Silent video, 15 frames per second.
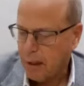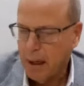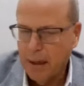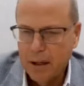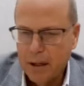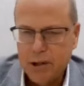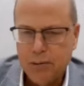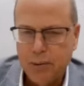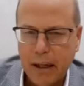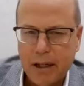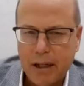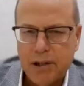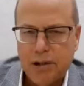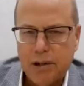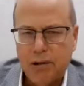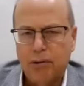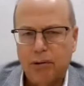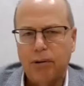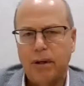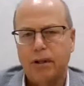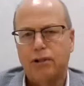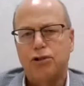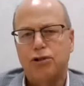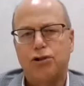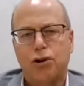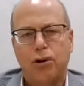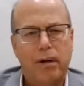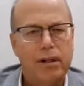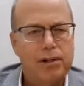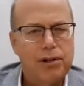And this relates to
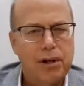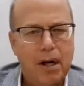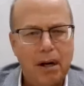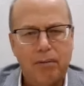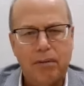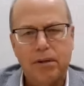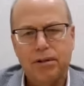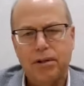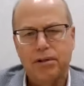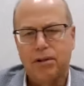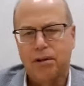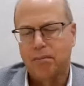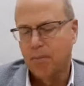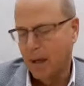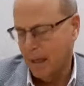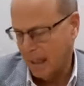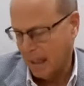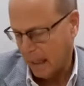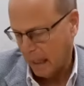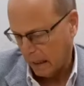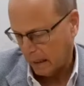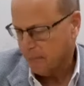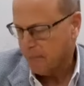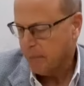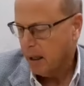insurance coverages and Medicaid.